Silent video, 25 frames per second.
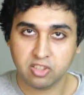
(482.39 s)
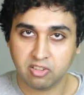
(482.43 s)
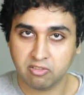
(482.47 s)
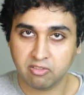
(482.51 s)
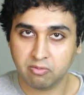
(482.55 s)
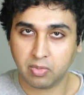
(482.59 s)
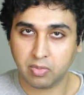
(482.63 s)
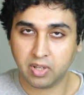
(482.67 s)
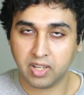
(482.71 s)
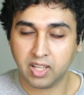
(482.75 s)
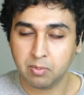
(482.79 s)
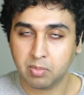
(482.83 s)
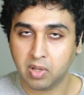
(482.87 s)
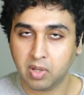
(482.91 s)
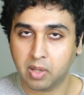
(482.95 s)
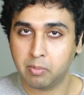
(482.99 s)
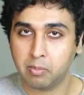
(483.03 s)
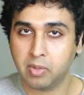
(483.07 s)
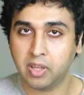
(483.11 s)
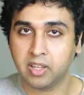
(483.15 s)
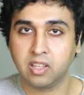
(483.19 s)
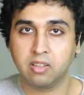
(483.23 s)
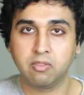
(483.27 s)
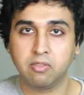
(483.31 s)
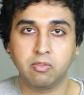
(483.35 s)
of money by
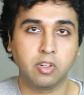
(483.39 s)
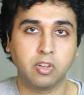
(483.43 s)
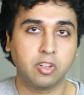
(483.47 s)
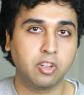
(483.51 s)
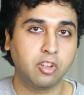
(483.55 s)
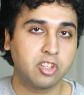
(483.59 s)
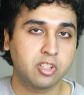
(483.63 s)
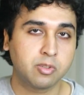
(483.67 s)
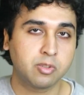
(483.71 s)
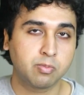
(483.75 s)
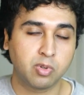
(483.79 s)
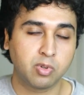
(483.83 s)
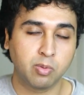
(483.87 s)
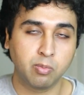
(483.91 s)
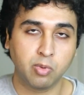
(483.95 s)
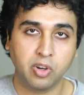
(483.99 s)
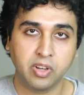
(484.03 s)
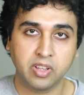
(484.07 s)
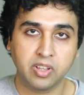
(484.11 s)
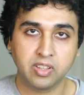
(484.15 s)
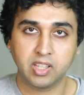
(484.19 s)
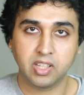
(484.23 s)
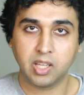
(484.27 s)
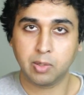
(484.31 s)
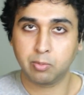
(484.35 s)
making videos
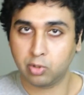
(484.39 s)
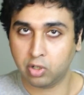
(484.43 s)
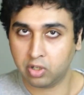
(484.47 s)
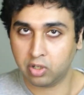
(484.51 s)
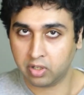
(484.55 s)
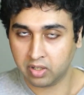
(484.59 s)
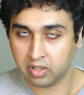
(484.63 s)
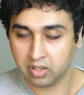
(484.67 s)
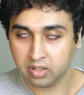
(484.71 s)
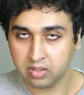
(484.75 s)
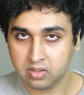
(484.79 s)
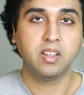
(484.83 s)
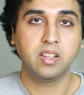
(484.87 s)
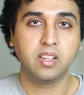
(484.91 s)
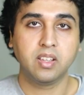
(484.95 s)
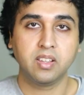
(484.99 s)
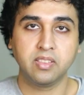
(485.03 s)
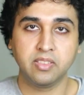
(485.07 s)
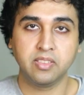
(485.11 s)
promoting their products,